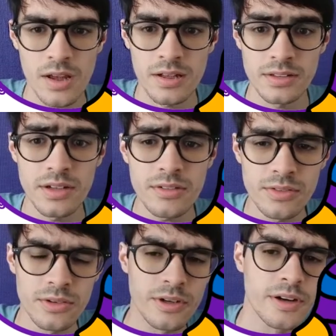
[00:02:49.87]

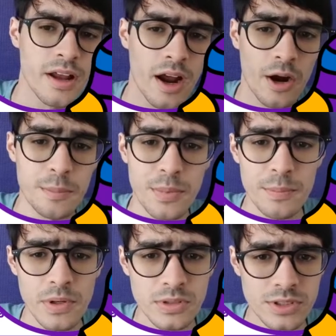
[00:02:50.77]
Therefore, our
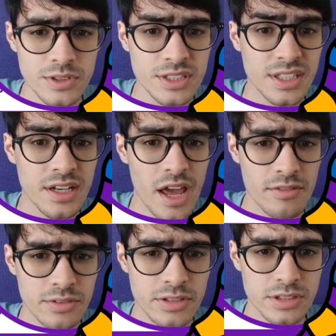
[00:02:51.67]
proposal is an
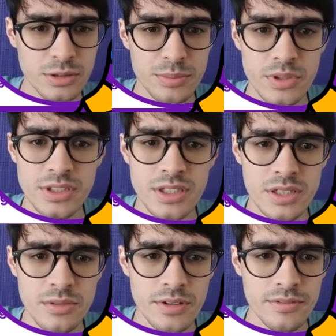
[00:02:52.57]
effort to proceed
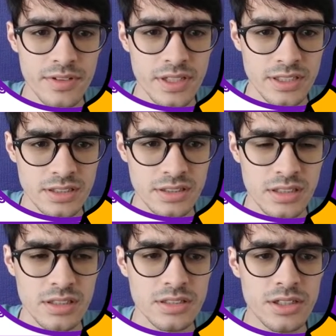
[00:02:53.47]
with things the
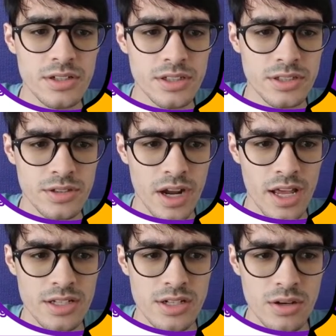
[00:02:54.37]
literature has
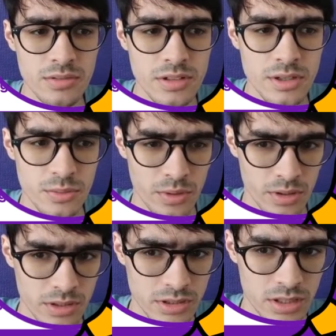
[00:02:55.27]
shown that
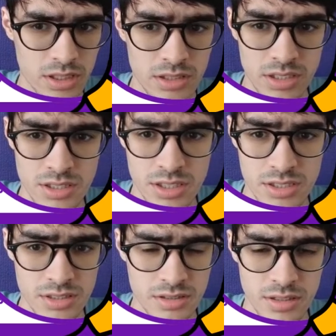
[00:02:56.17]
works, such
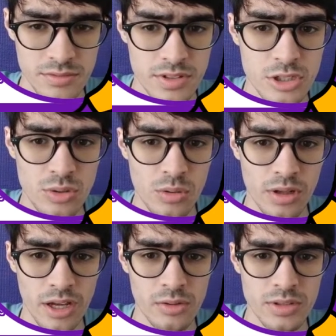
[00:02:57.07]
as the visual
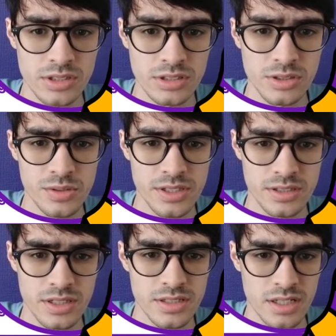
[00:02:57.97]
language to ease
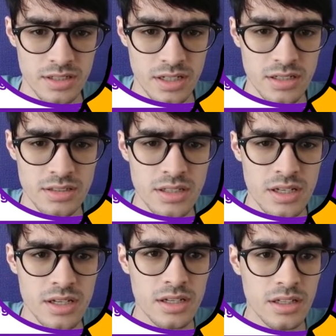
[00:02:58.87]
the syntax,
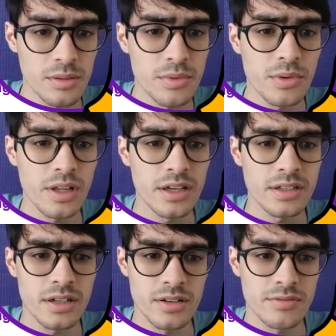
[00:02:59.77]

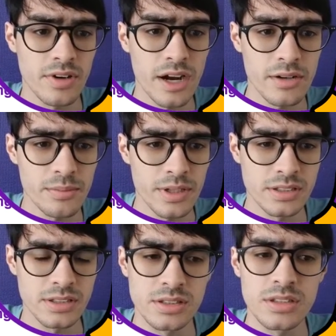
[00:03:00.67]
game-related environments
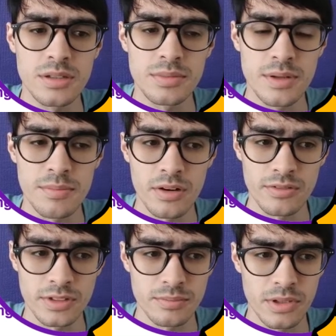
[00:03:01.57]
keep the
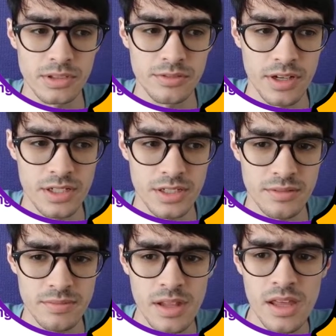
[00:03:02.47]
motivation,
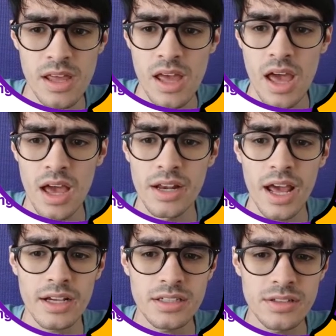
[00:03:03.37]
and
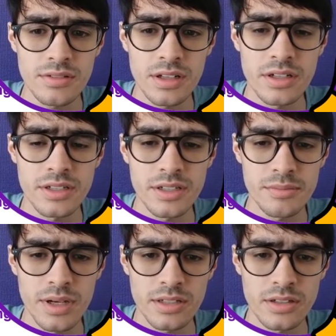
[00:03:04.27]
active learning
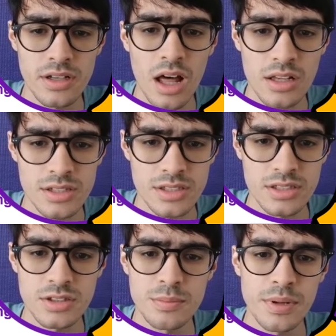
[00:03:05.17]
methodologies
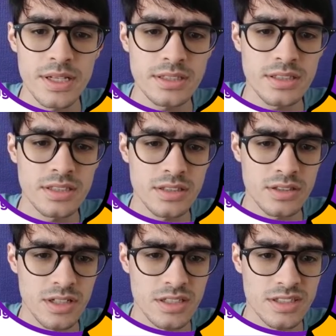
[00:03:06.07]
to place the
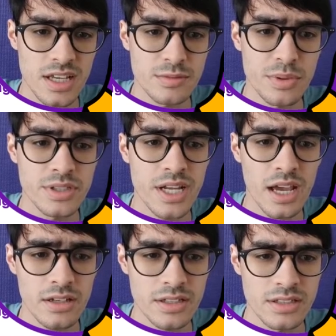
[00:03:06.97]
students as
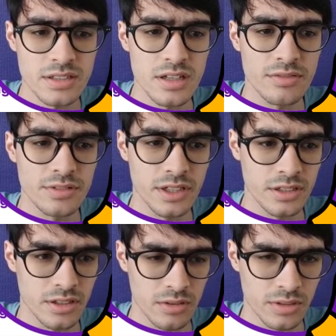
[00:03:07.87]
protagonists of their
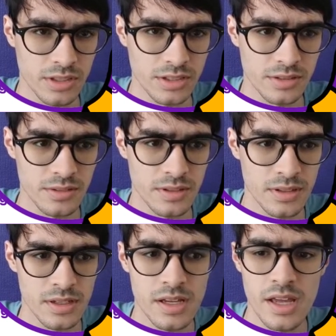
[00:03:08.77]
knowledge,
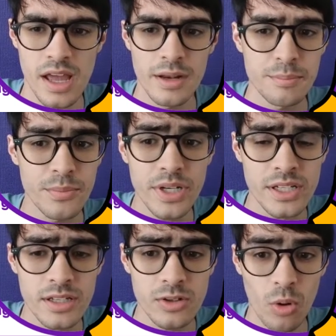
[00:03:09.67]
and bring
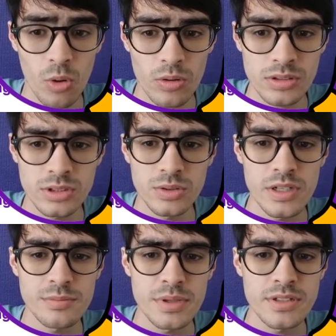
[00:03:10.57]
it all to a
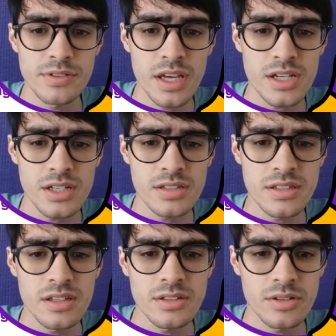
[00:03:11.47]

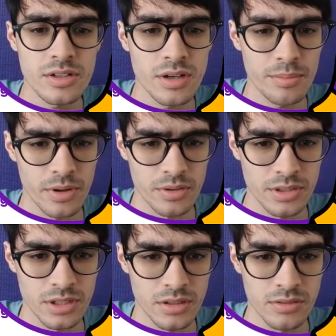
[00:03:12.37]
specification-centered approach,
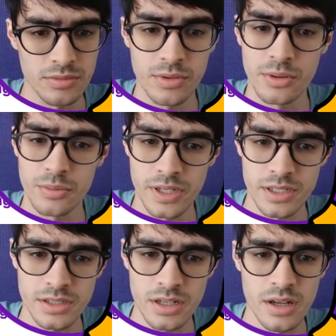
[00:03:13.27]
for
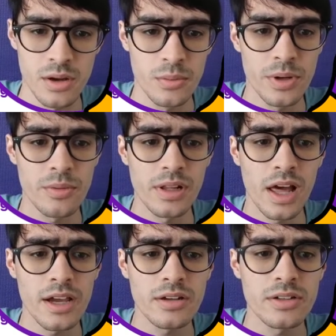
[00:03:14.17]
which we
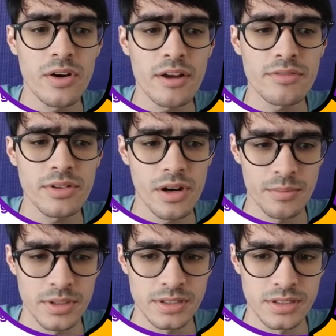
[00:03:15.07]
rely on
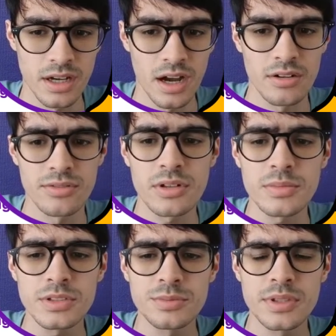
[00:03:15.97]
graph-grammars, a
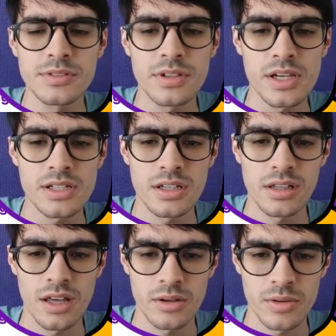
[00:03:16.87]
formal specification
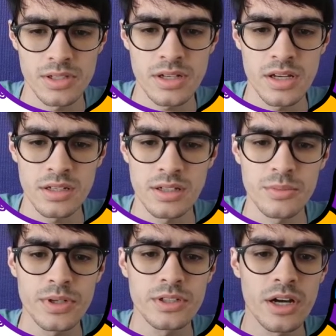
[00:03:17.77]
language that
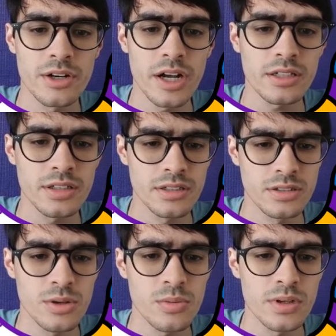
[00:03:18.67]
we directed
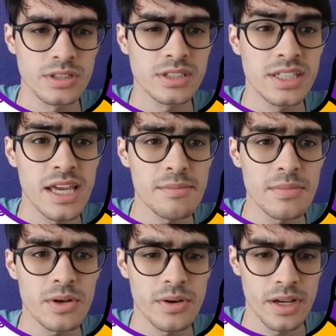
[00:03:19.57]
towards game
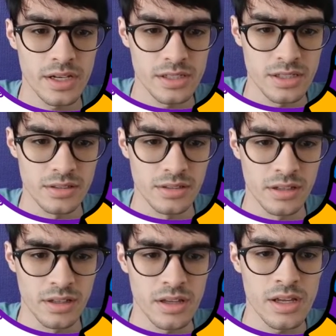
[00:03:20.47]
creation,
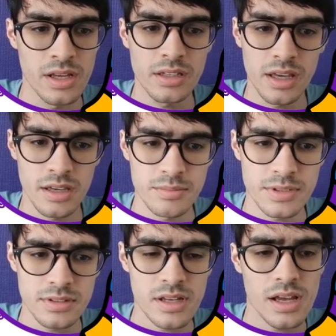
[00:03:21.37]

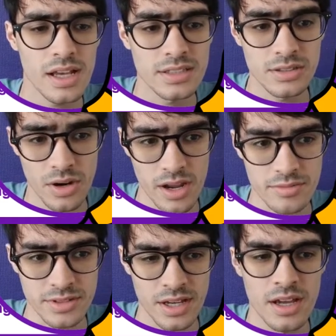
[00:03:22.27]
games as
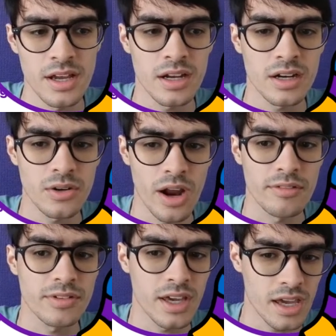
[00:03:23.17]
graphs, graph
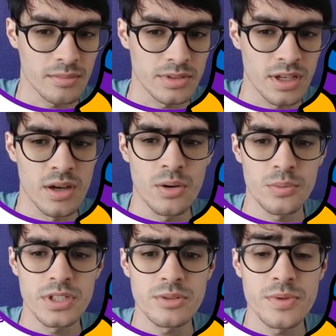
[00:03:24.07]
games,
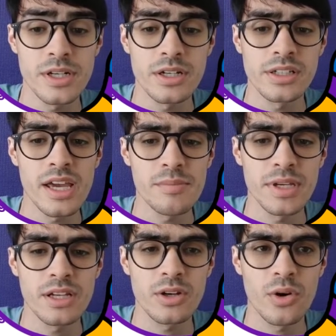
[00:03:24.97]
which we are
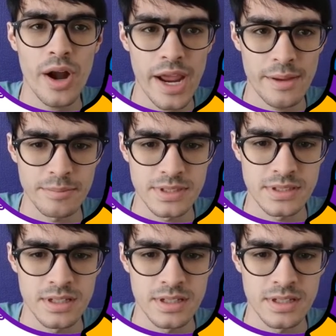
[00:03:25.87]
naming Grames.